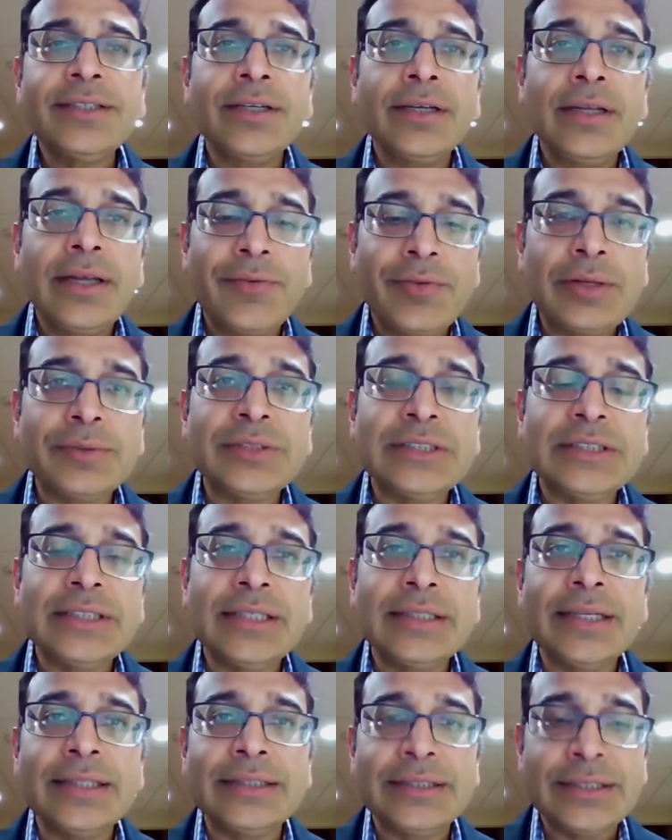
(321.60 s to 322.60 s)
sector level, I would
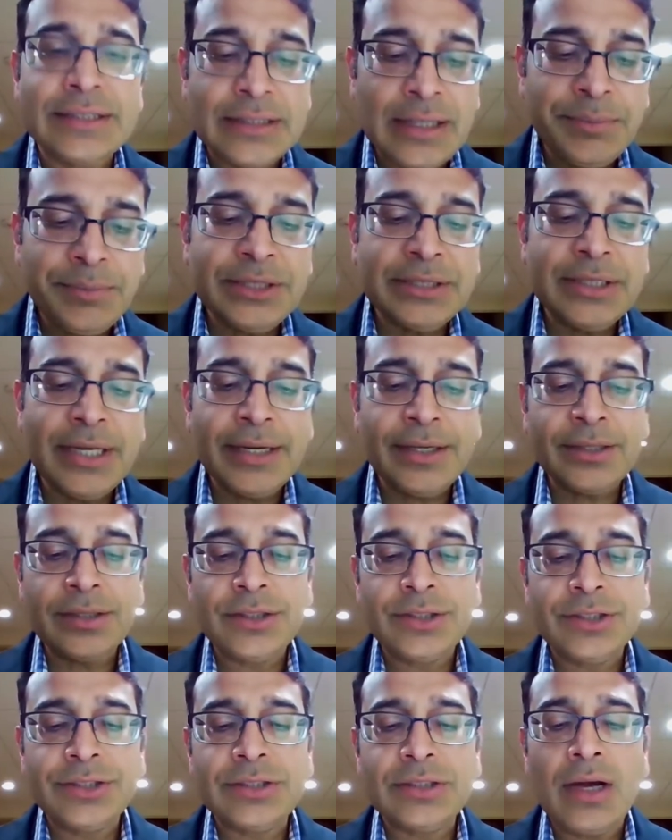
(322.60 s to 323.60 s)
say that some
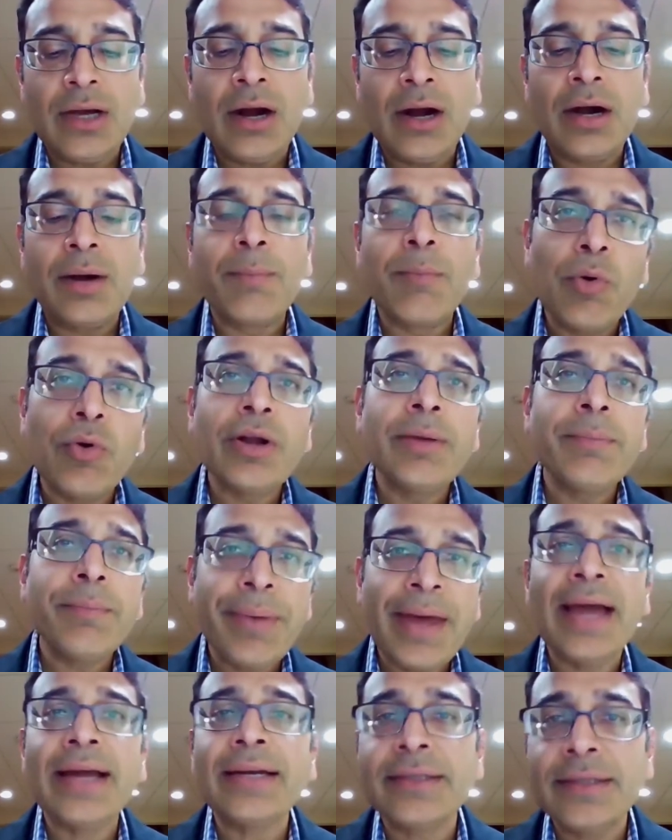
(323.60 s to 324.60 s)
sectors are more
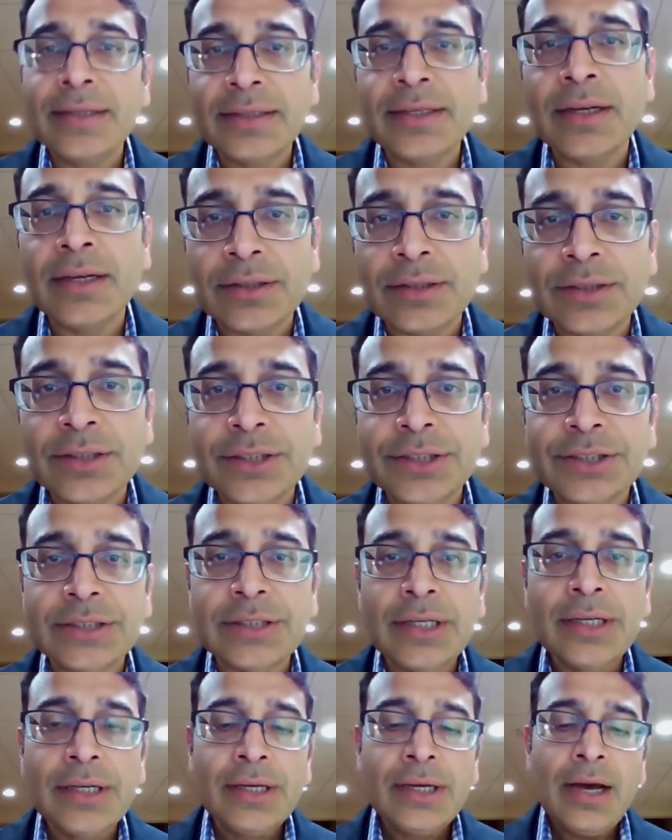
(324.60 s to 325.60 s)
impacted than others.